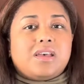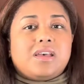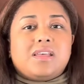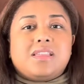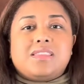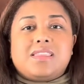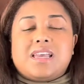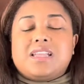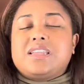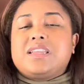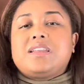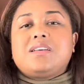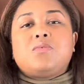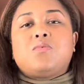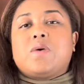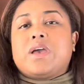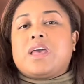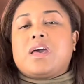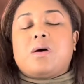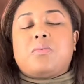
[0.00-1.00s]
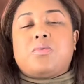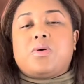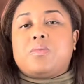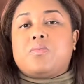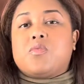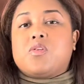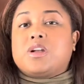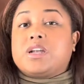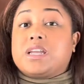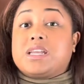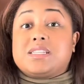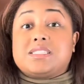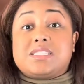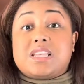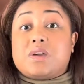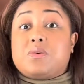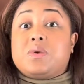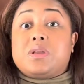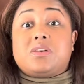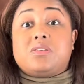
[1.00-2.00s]
they didn't wake up one morning and
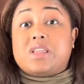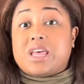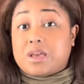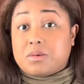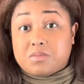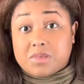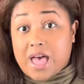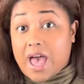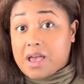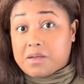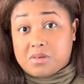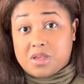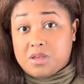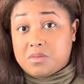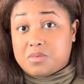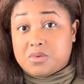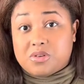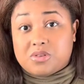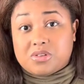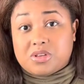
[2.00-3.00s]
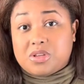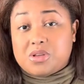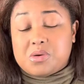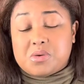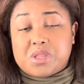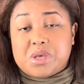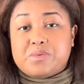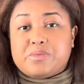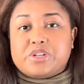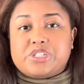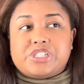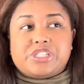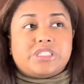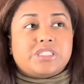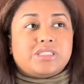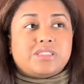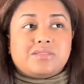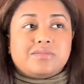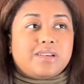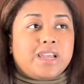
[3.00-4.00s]
say, we don't like black people. You know, they were
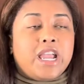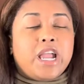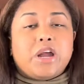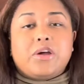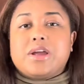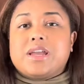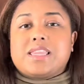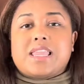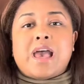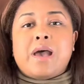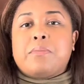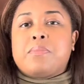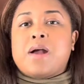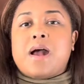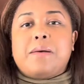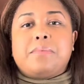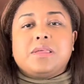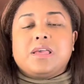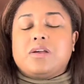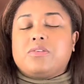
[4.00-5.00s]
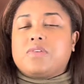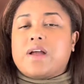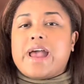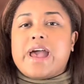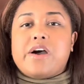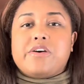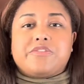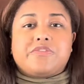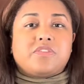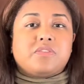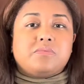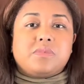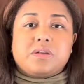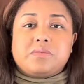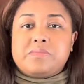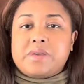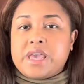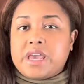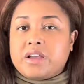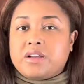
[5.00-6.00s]
just hearing that probably around from their
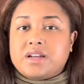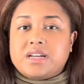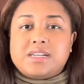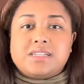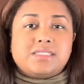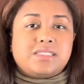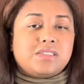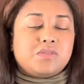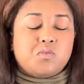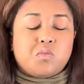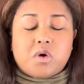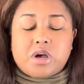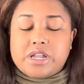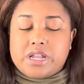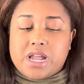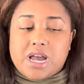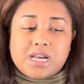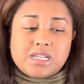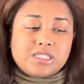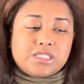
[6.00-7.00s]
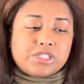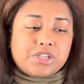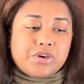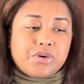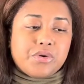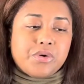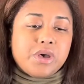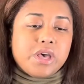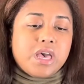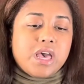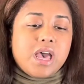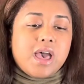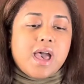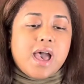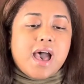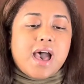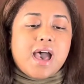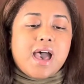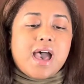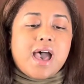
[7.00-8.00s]
parents and whatnot. So
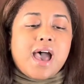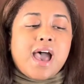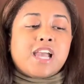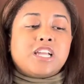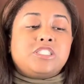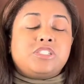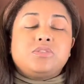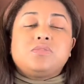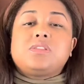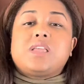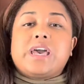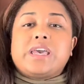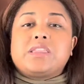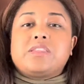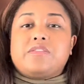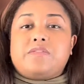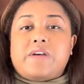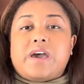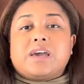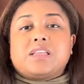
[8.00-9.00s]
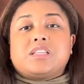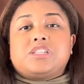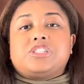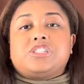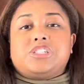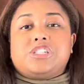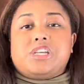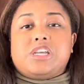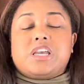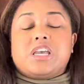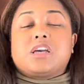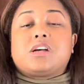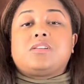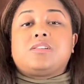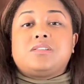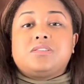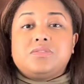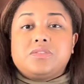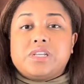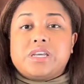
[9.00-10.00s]
I do like the fact that she
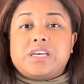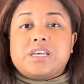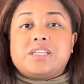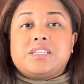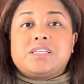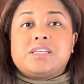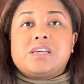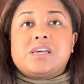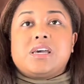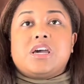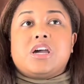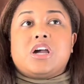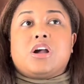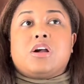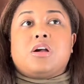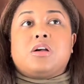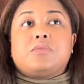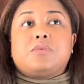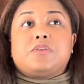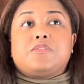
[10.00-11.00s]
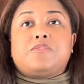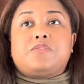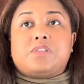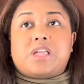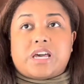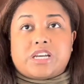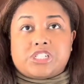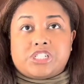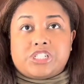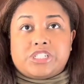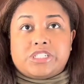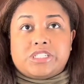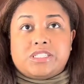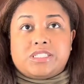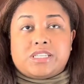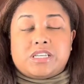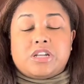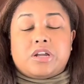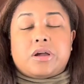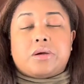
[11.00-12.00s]
included her
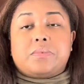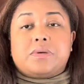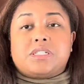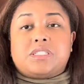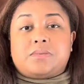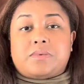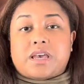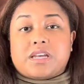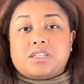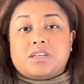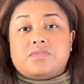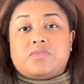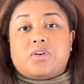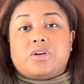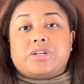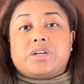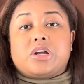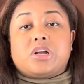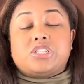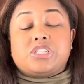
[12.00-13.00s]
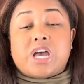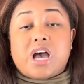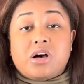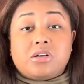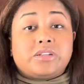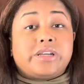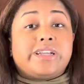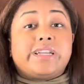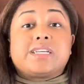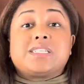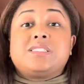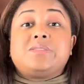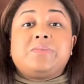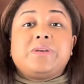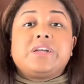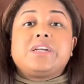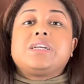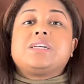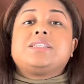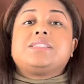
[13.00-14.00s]
reflections and her perspective on her childhood
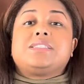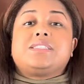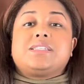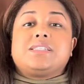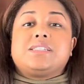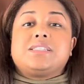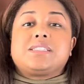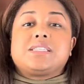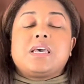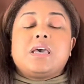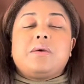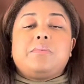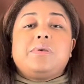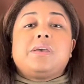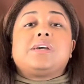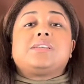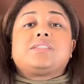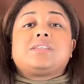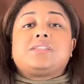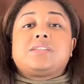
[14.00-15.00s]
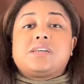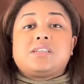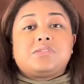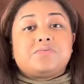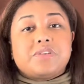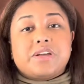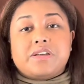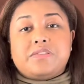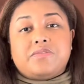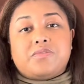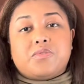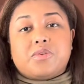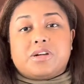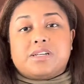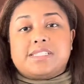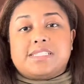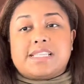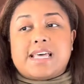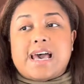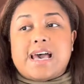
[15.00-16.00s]
experiences because it does
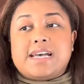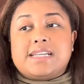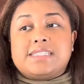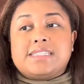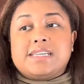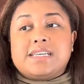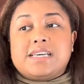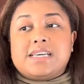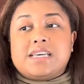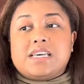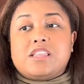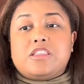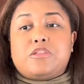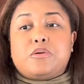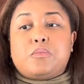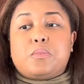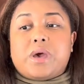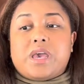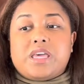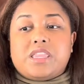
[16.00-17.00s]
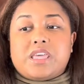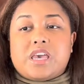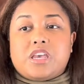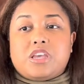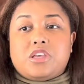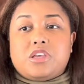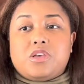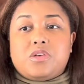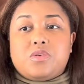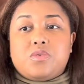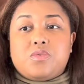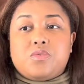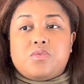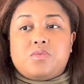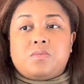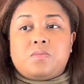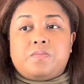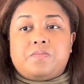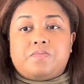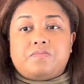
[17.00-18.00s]
reinforce that the way that
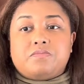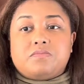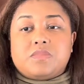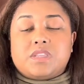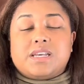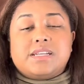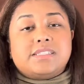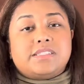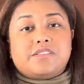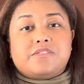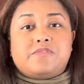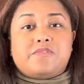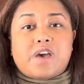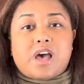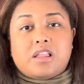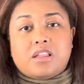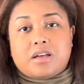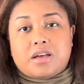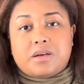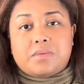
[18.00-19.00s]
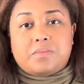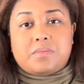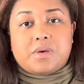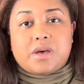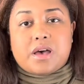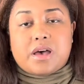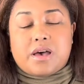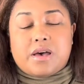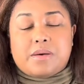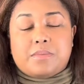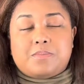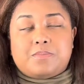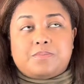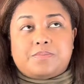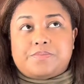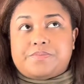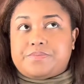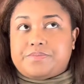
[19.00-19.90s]
you develop um,